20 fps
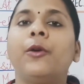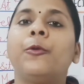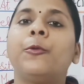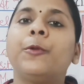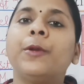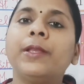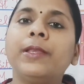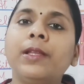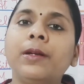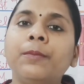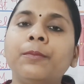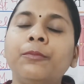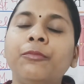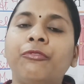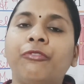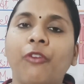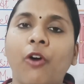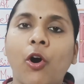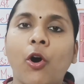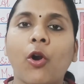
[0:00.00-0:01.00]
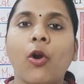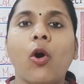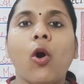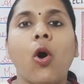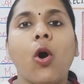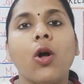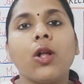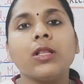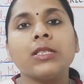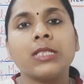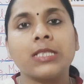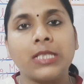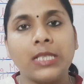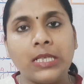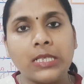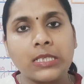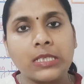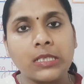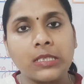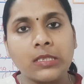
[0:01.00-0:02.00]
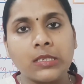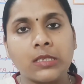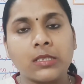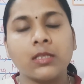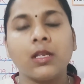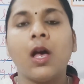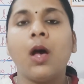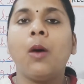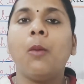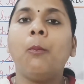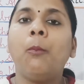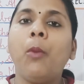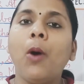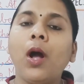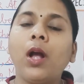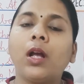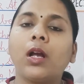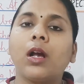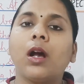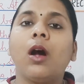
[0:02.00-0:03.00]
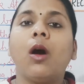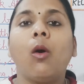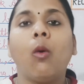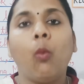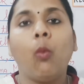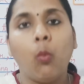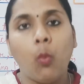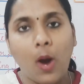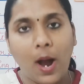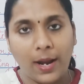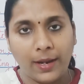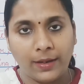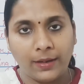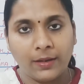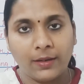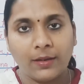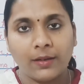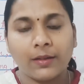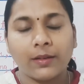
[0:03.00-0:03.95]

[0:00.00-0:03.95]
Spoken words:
Rhythm for All Seasons, Book 1.